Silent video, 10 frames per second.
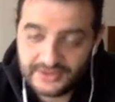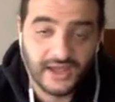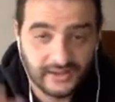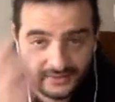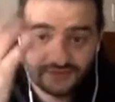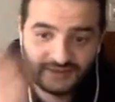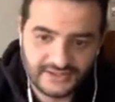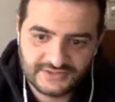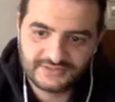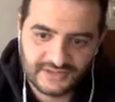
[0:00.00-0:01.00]
Yeah,
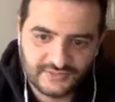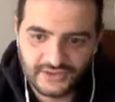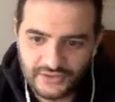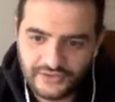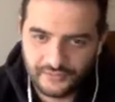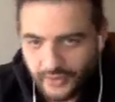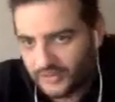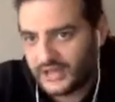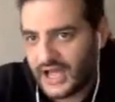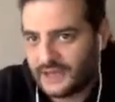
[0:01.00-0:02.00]
that's what you
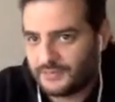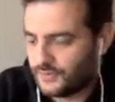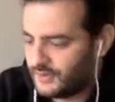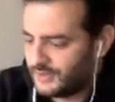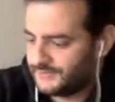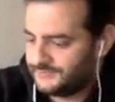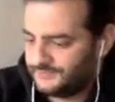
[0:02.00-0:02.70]
throw a lineup away.